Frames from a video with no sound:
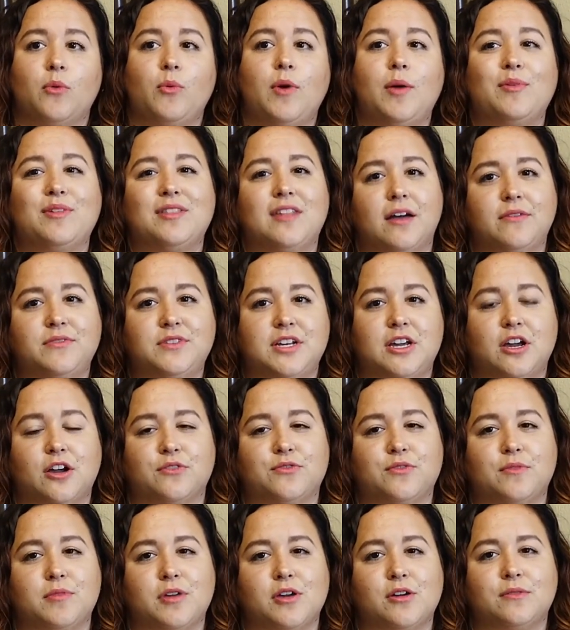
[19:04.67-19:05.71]
We would love to
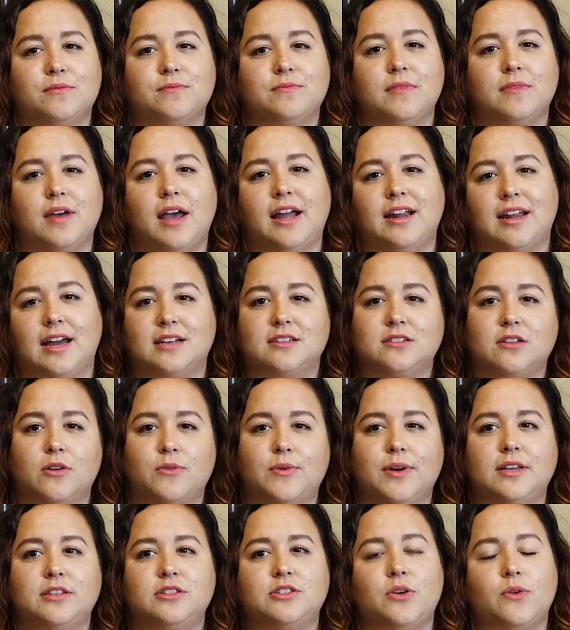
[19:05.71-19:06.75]
hear from you. And as
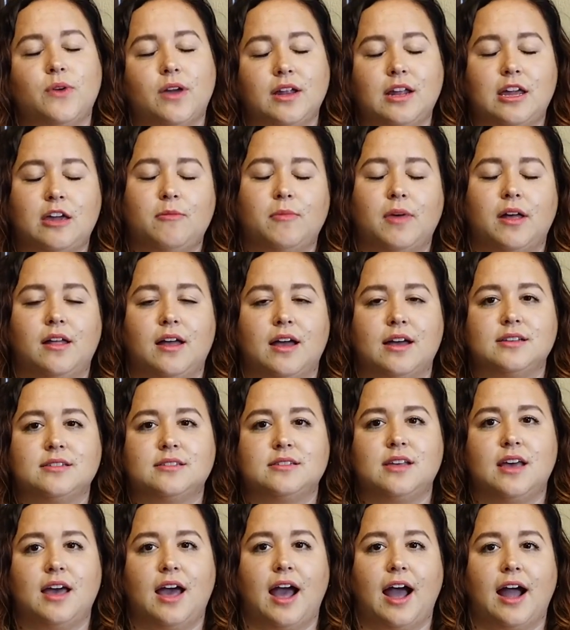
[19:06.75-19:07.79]
always, you can email
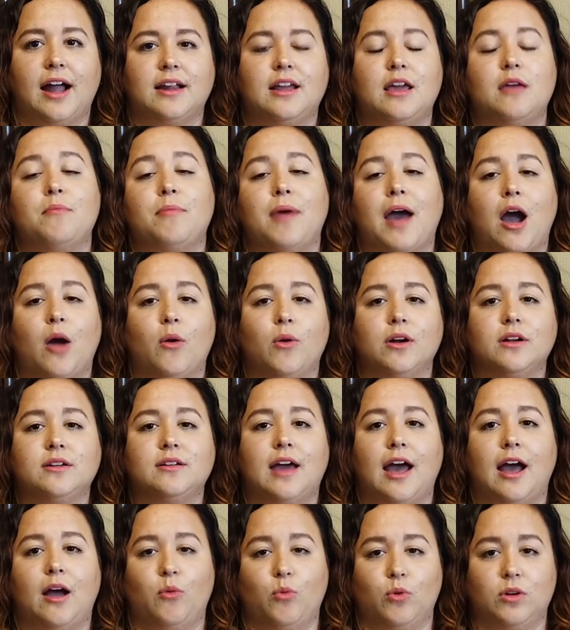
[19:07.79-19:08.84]
us at
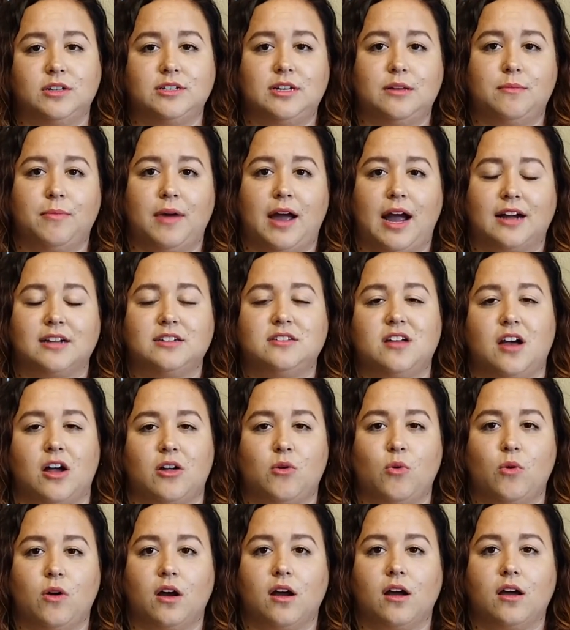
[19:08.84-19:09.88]

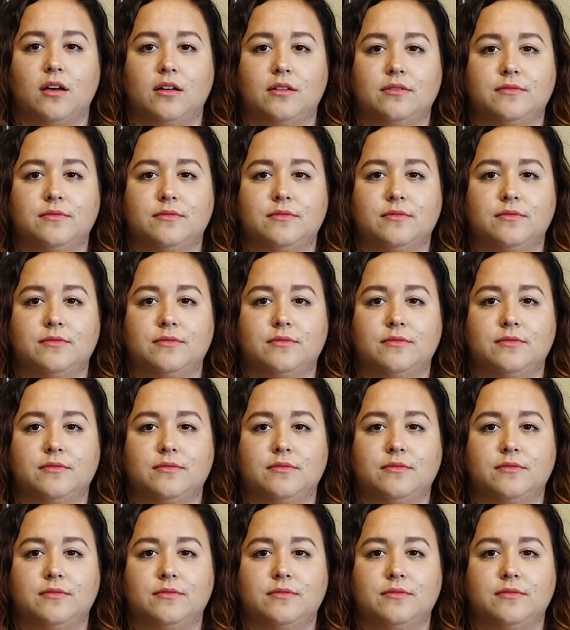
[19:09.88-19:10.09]
empowered@worldimpact.org.